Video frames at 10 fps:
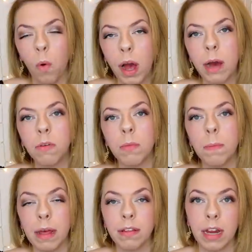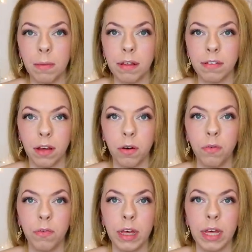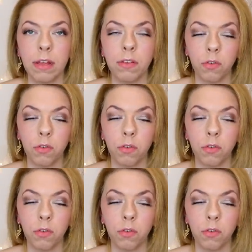What helps me best clear myself is